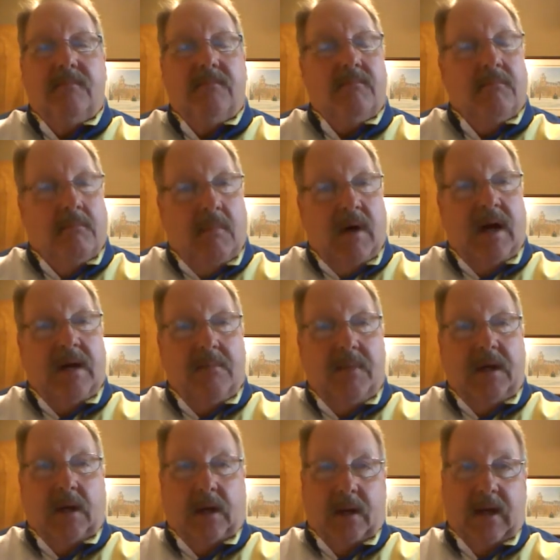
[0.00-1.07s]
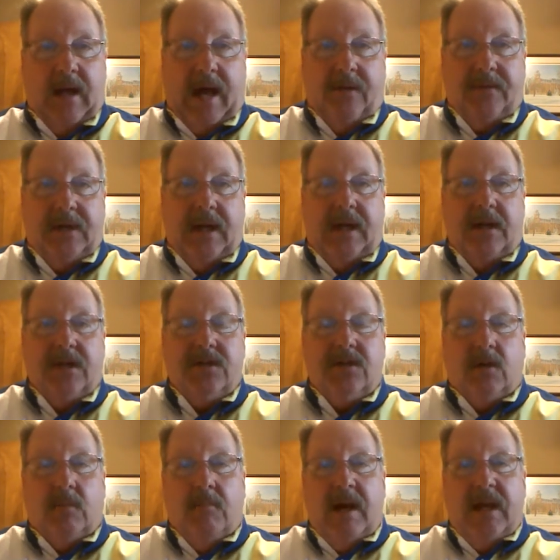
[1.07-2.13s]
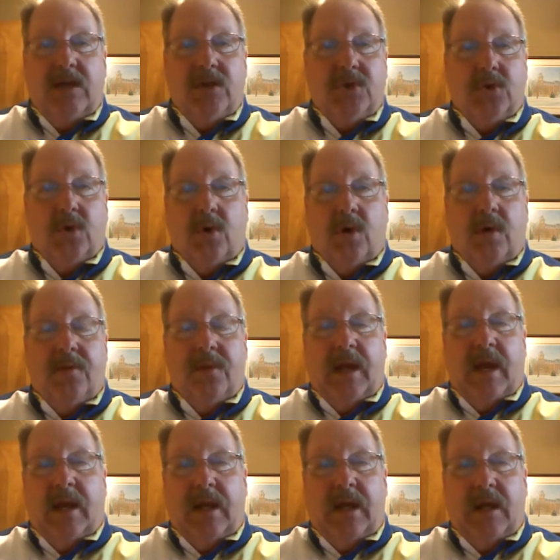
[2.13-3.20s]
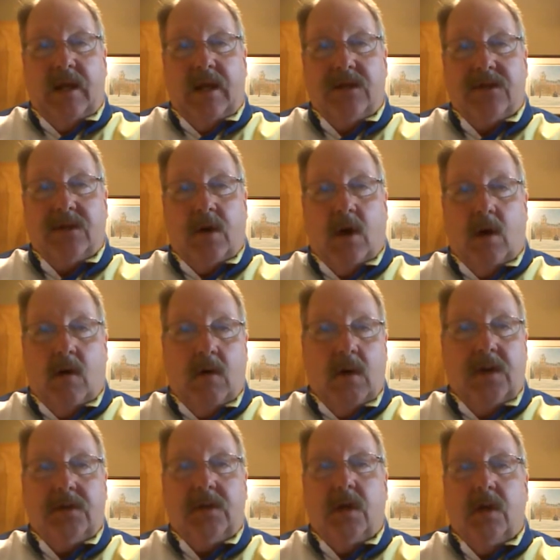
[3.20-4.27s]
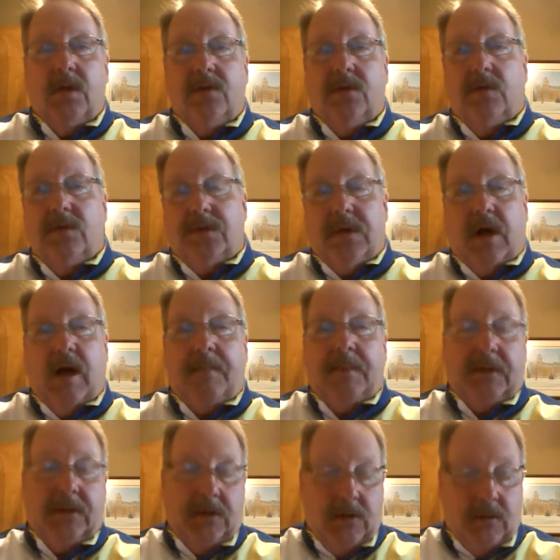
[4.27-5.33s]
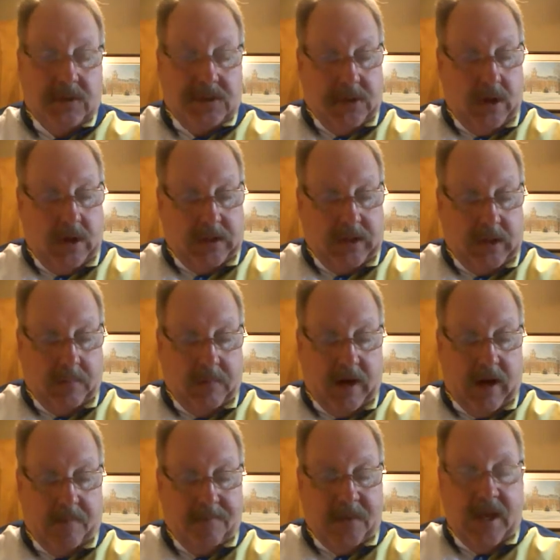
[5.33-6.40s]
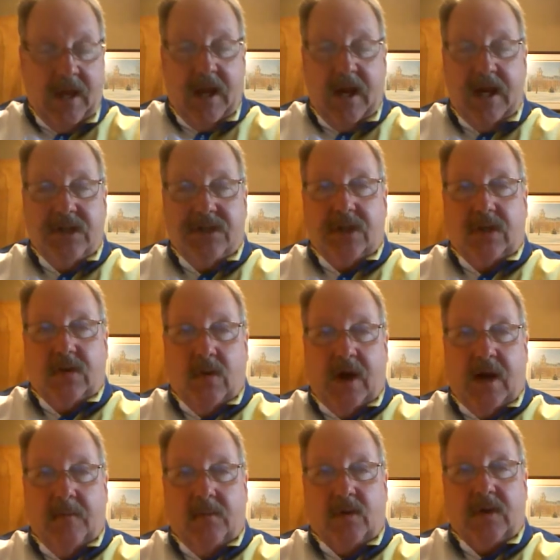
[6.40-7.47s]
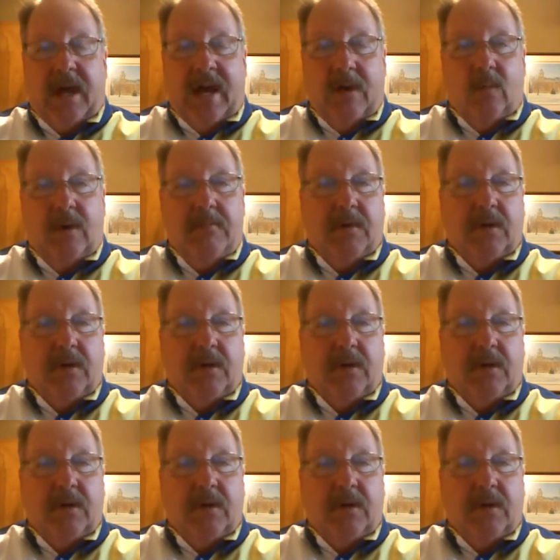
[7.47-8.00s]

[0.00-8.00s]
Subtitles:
might be a little outdated. So make sure that it is current to the topic that you are talking about. Is it credible? Can we